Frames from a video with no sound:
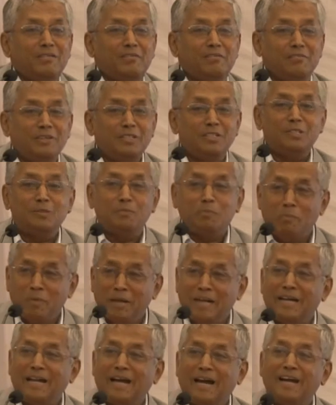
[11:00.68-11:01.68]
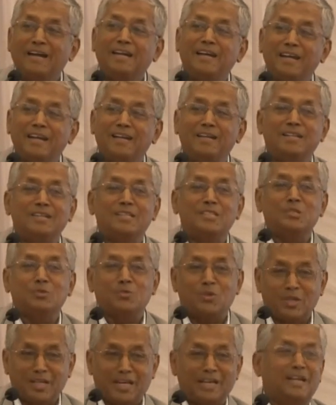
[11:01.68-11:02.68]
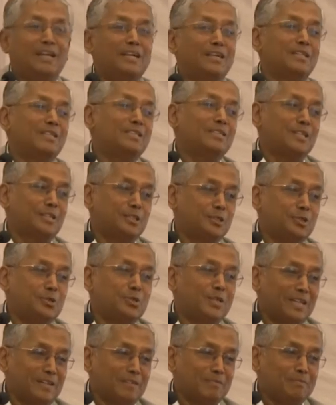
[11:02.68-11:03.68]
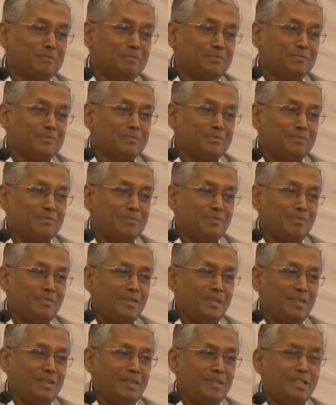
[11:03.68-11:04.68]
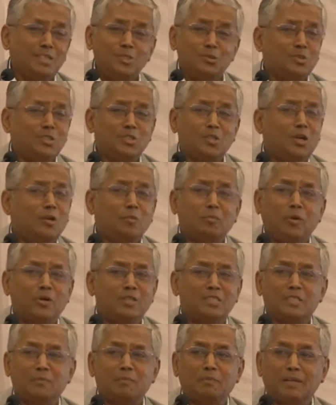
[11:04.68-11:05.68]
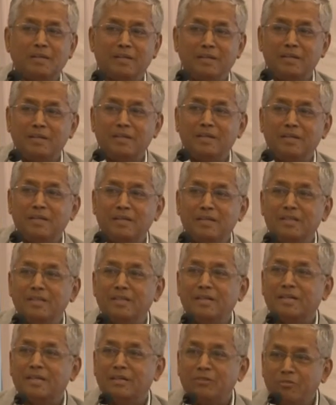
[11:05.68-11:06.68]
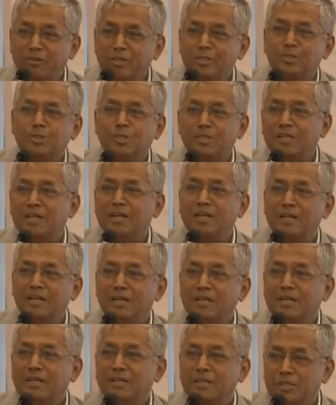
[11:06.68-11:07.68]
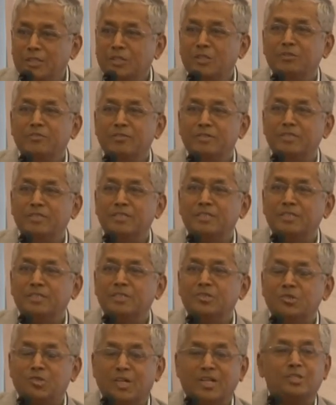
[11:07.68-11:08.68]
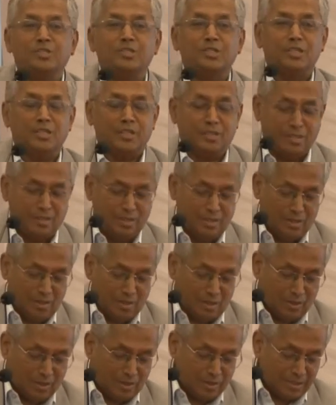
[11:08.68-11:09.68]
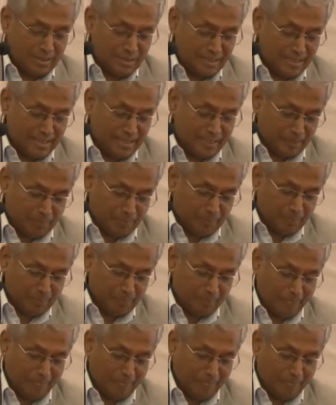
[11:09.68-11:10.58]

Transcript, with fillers: which made IITs what IITs are today. This was not possible in the conventional university structure or the setup.